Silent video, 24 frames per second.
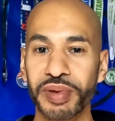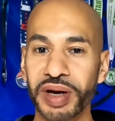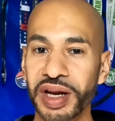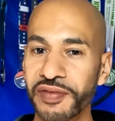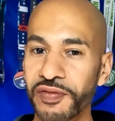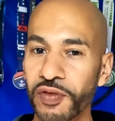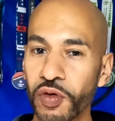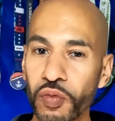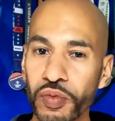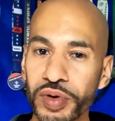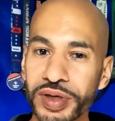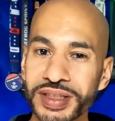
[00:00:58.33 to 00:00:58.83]
but
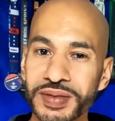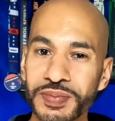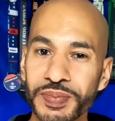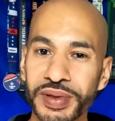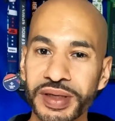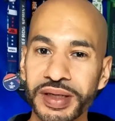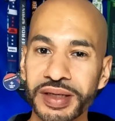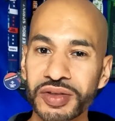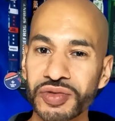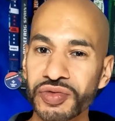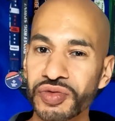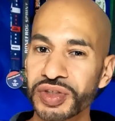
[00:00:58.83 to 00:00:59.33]
I've always
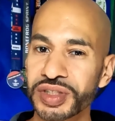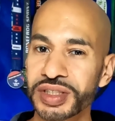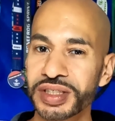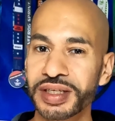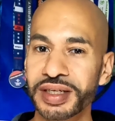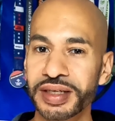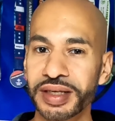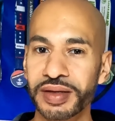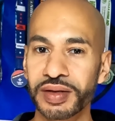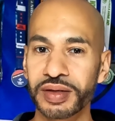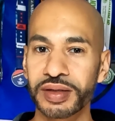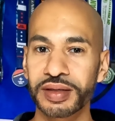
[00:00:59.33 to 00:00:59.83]
been
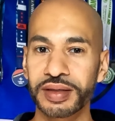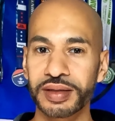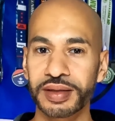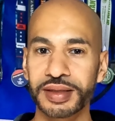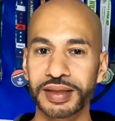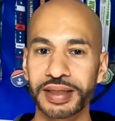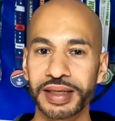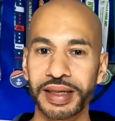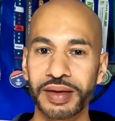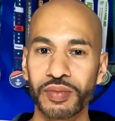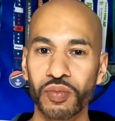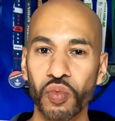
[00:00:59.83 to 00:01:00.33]
interested
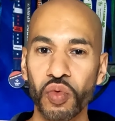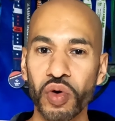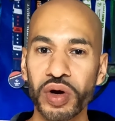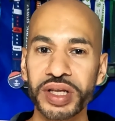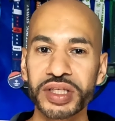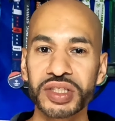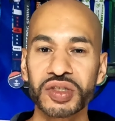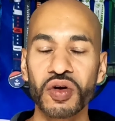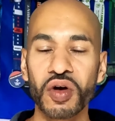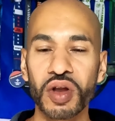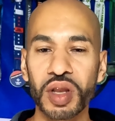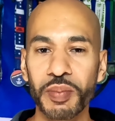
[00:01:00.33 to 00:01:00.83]
in what
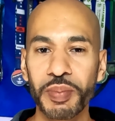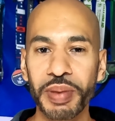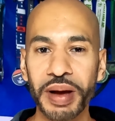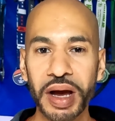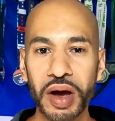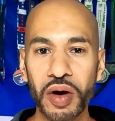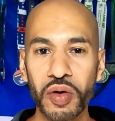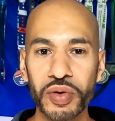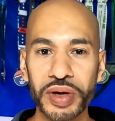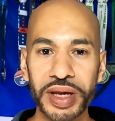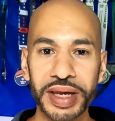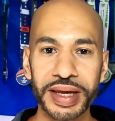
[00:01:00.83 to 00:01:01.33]
it's all
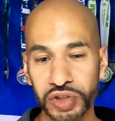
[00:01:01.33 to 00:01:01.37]
about.